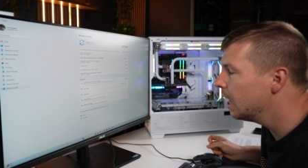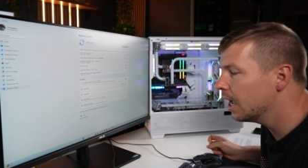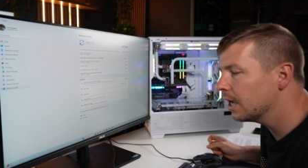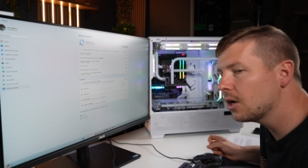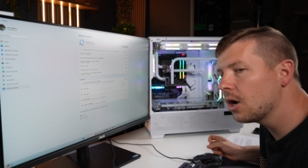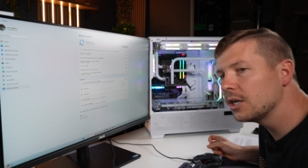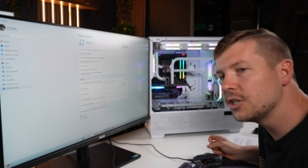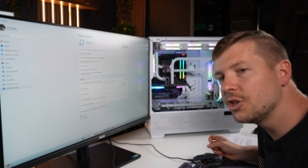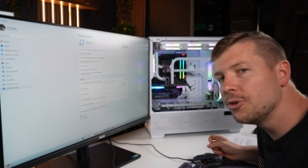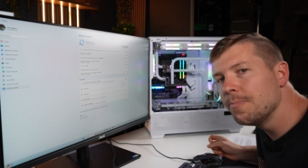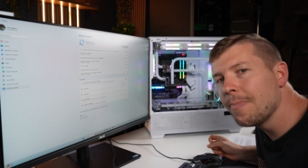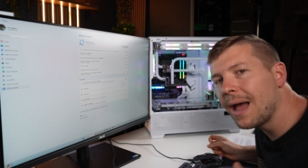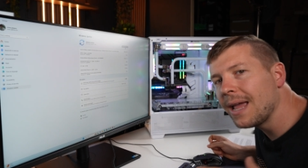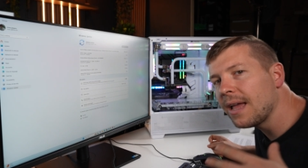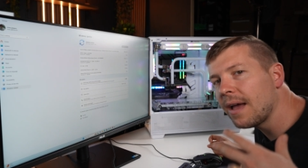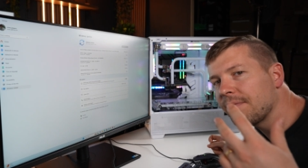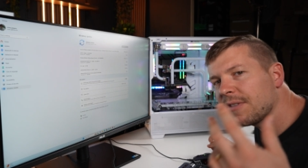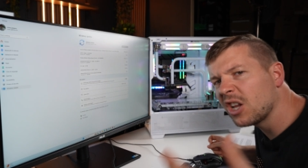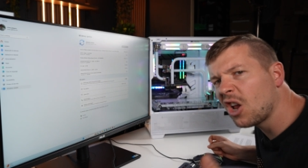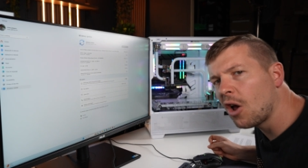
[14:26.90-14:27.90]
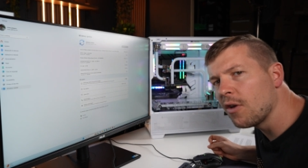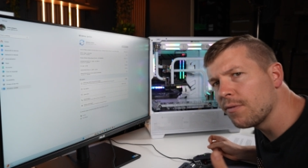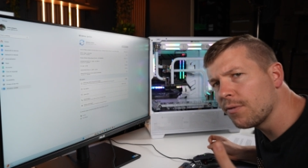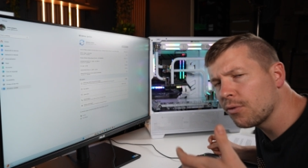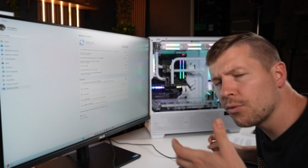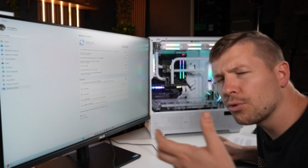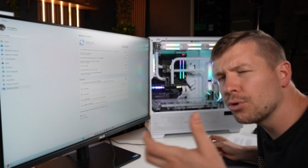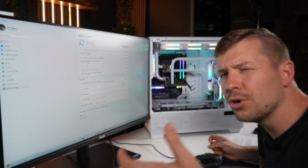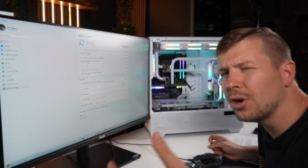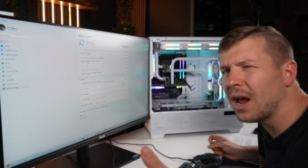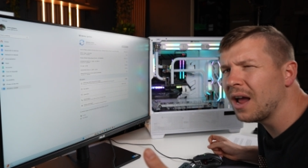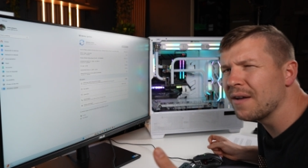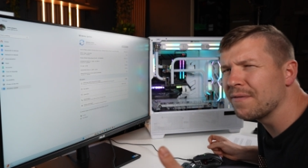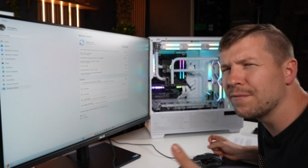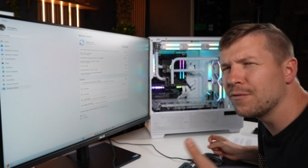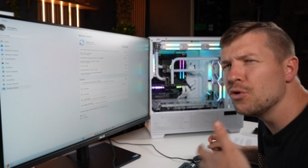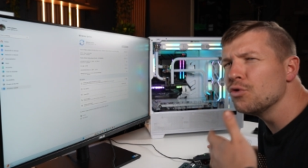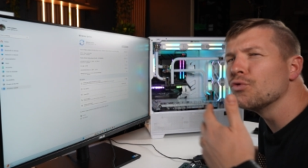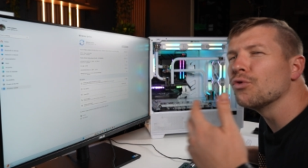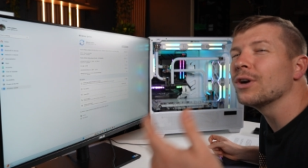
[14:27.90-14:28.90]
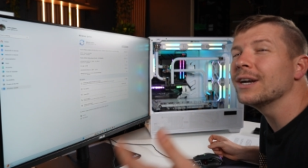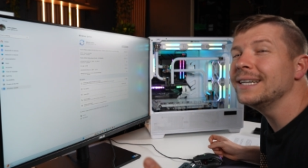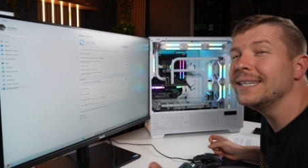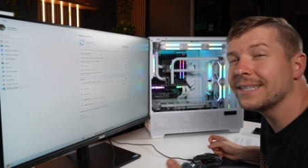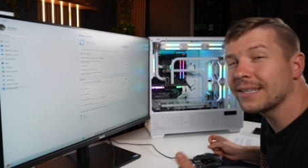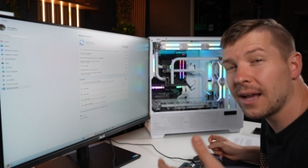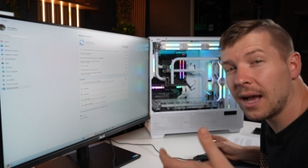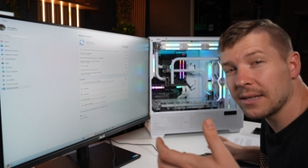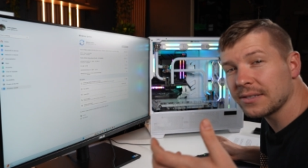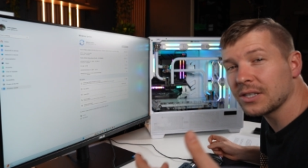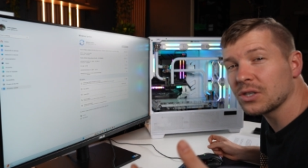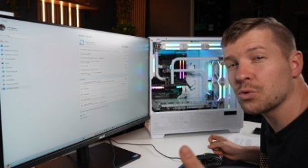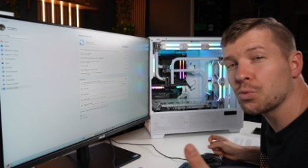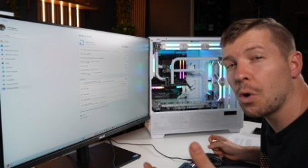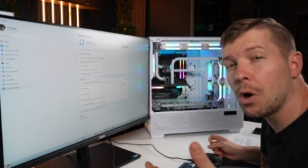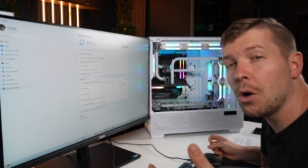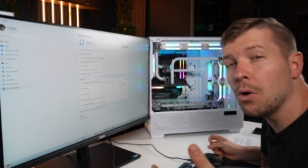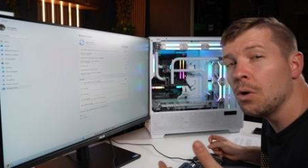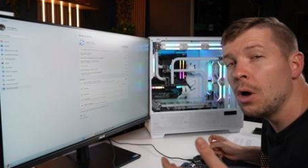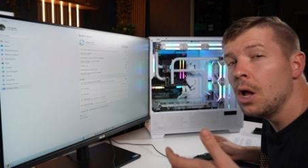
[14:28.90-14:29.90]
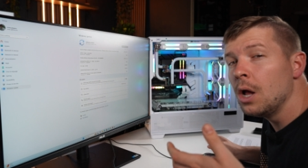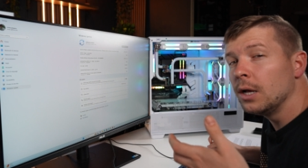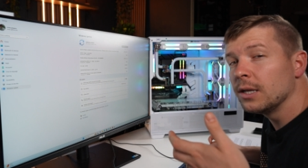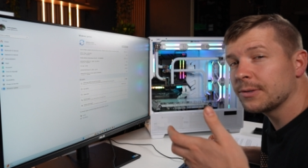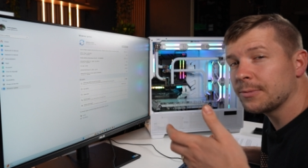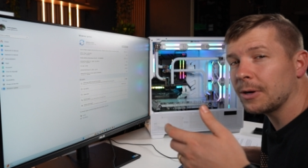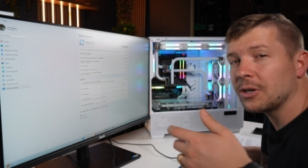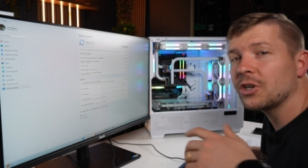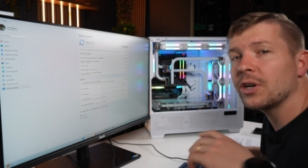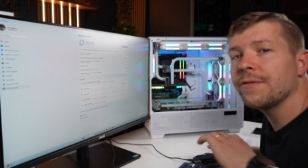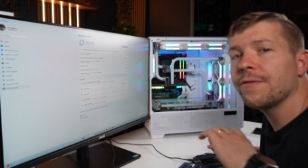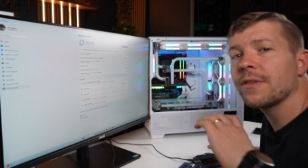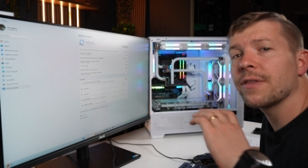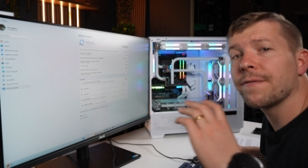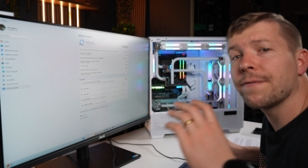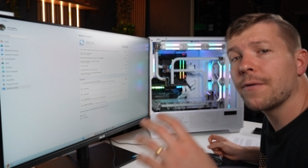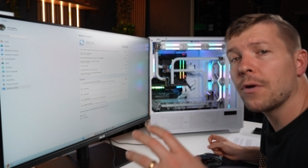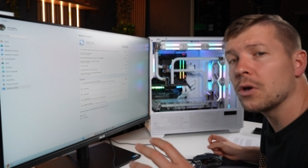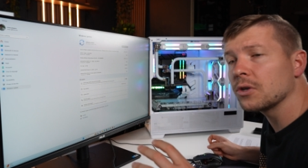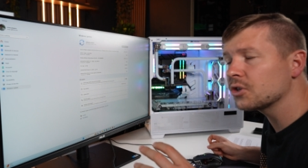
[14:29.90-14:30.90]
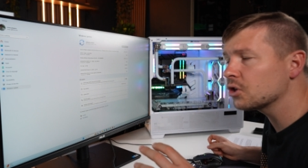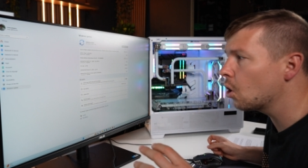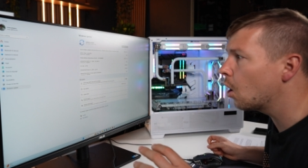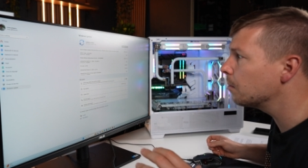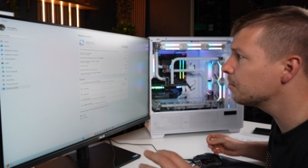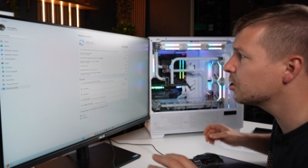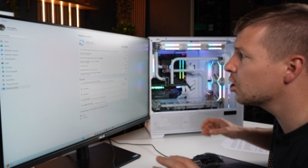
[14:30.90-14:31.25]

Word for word: And guys, you may have to go through a few restarts as well, especially for the first time.